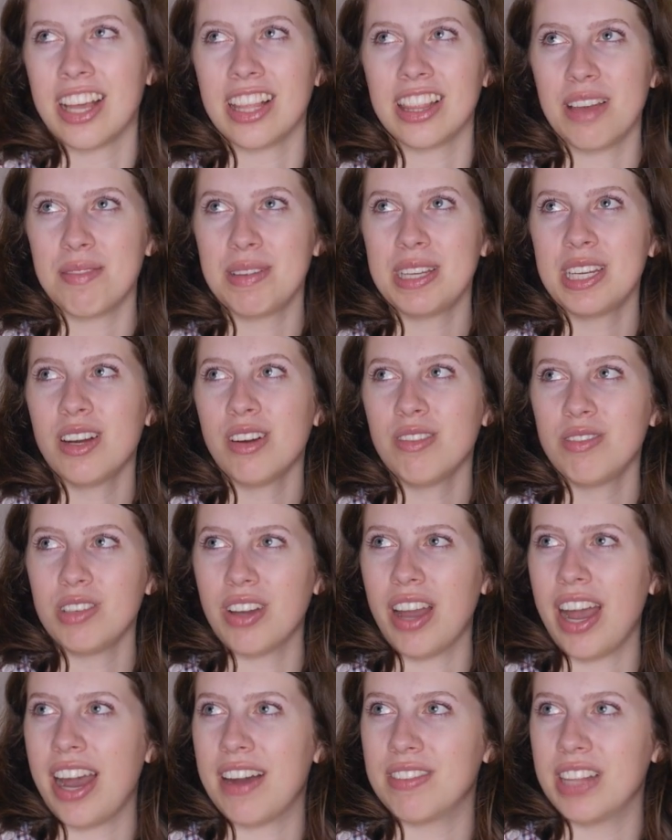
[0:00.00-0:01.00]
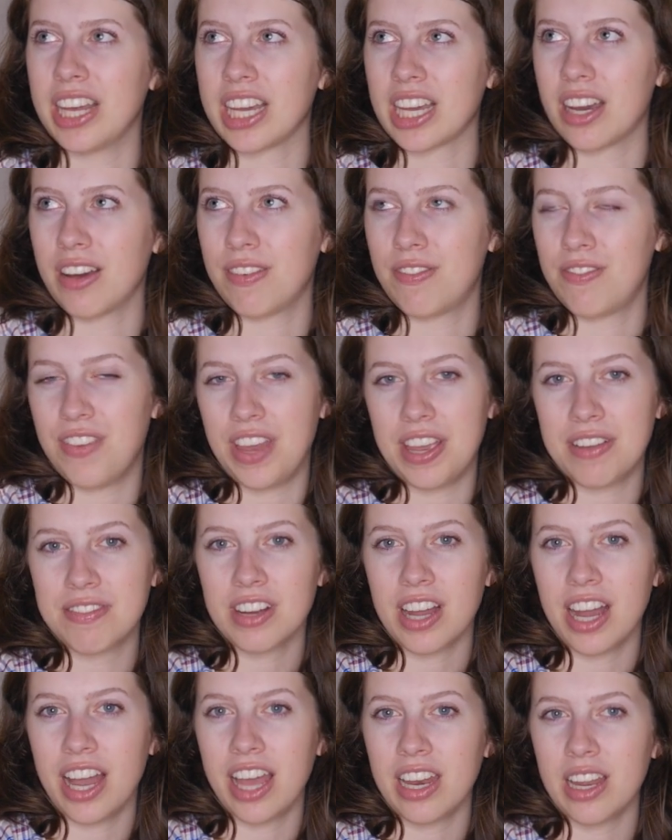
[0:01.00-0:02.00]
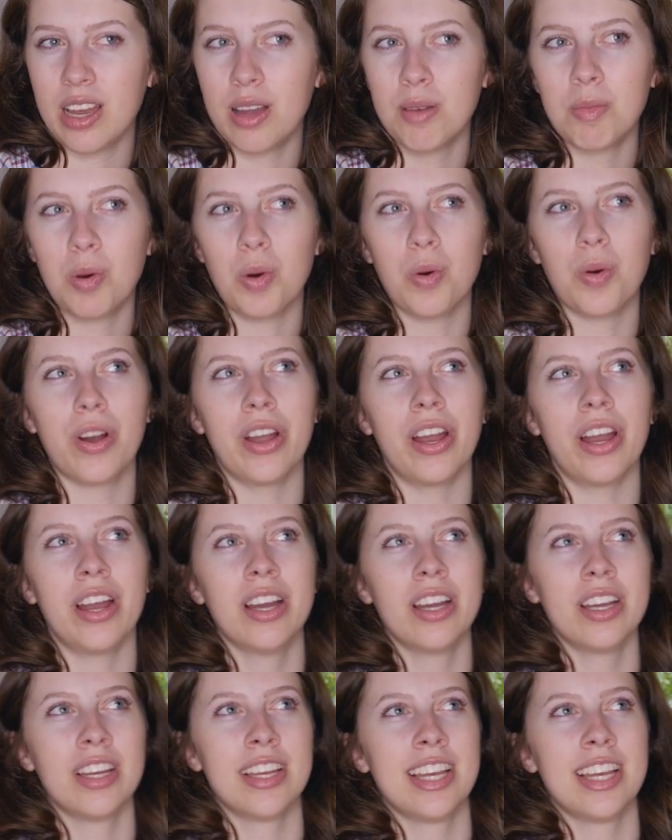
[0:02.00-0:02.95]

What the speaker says: Let me know if you have like a favorite item or